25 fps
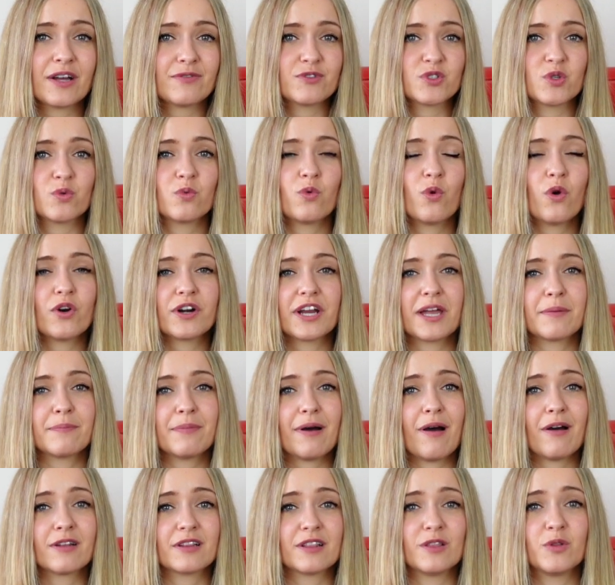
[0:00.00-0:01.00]
have to worry
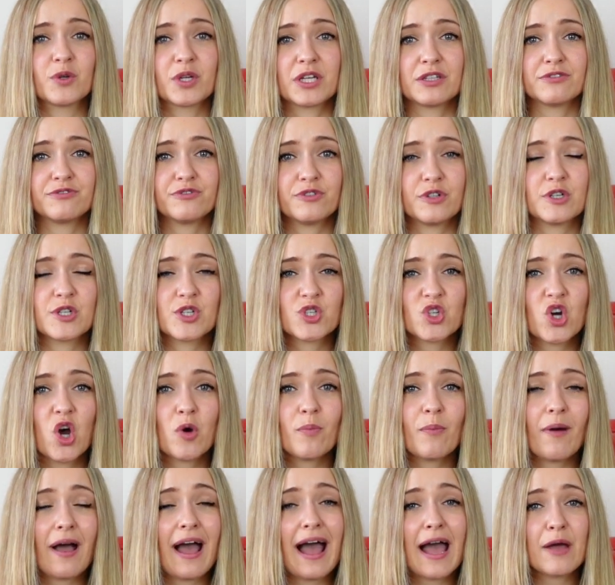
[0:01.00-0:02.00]
about looking for a
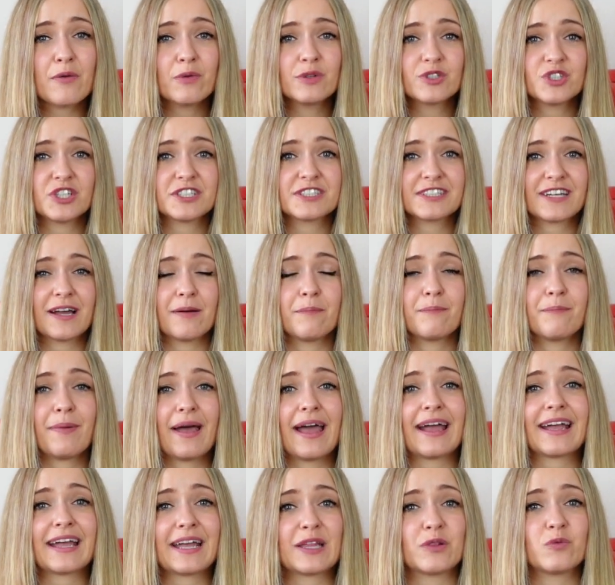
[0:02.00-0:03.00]
job. I will just come
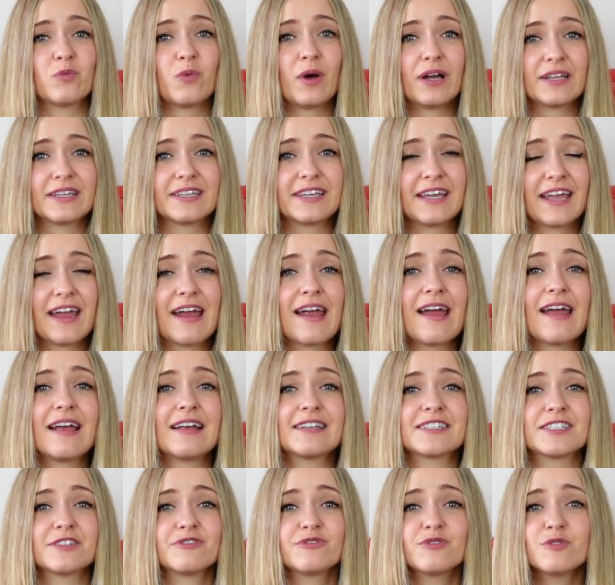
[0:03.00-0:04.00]
back in one year
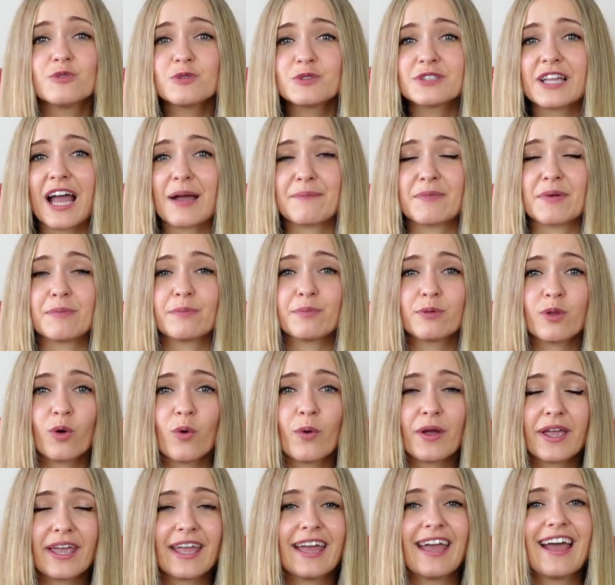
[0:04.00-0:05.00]
as a full-time
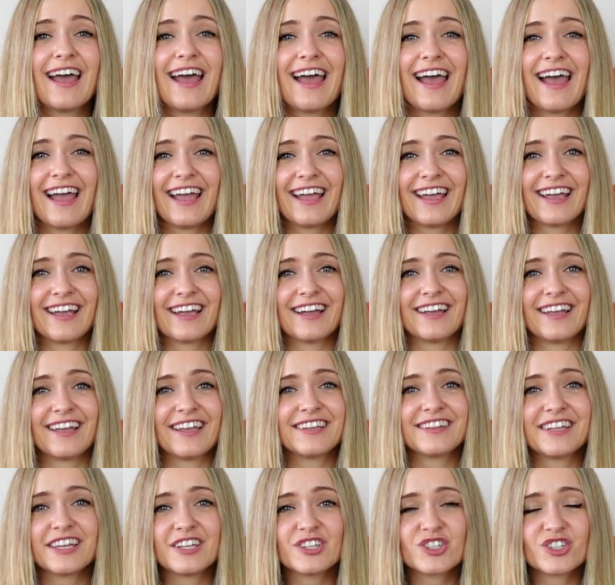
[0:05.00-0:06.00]
employee uh,
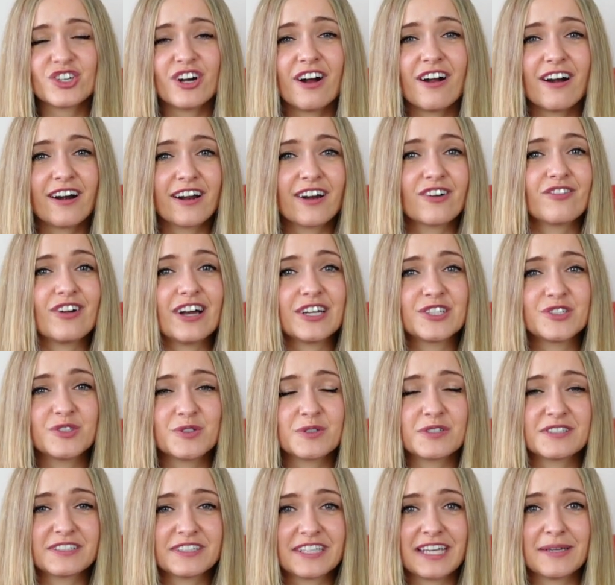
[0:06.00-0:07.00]
in HR
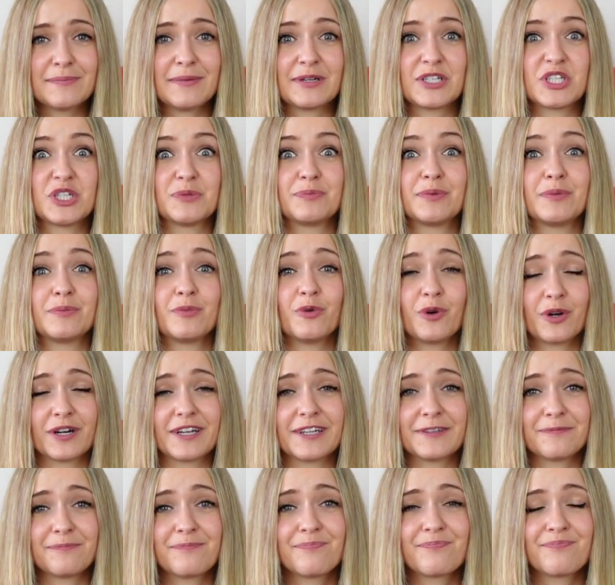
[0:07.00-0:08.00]
graduate scheme at JP
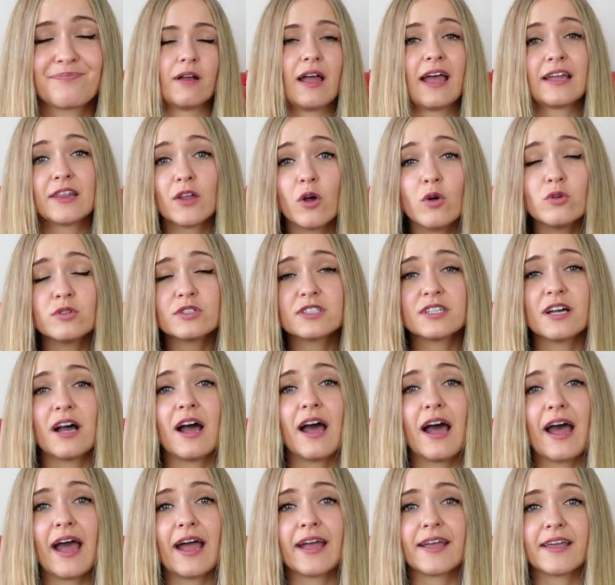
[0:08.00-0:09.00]
Morgan. And also
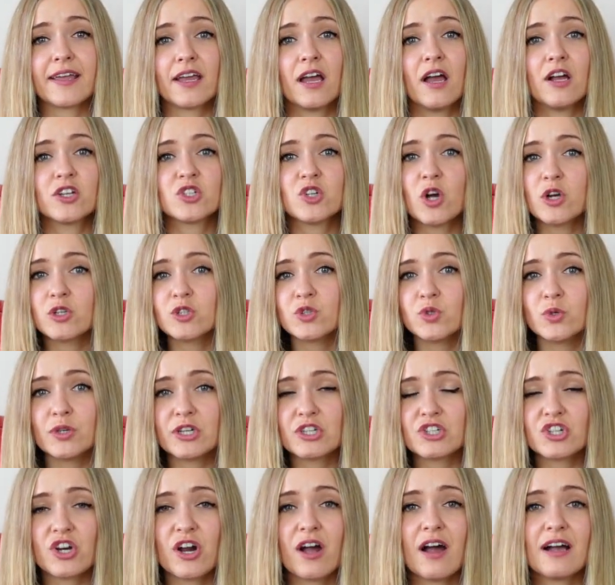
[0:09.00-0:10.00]
I talked to
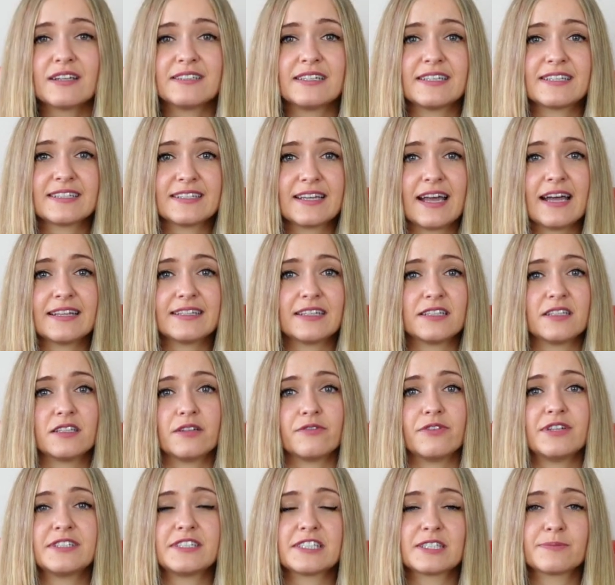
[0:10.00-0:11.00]
other. they said that
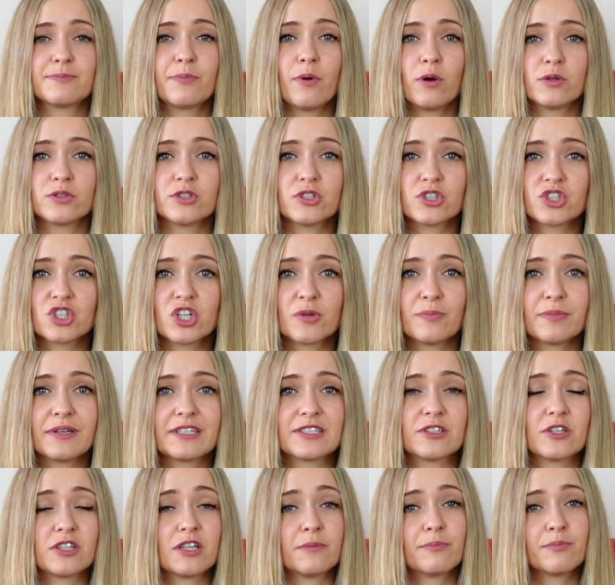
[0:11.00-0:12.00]
the visa sponsorship
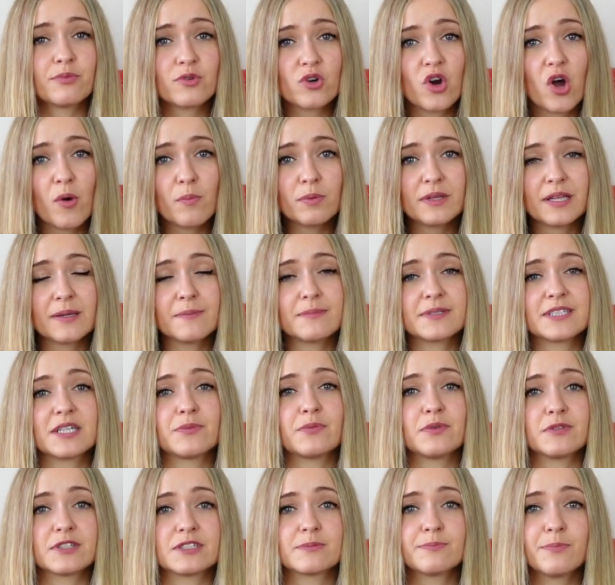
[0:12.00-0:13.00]
is not a problem, they
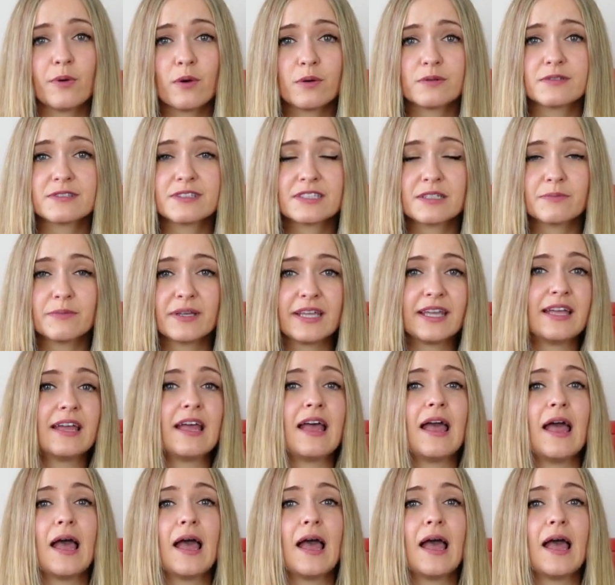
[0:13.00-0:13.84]
will sponsor me.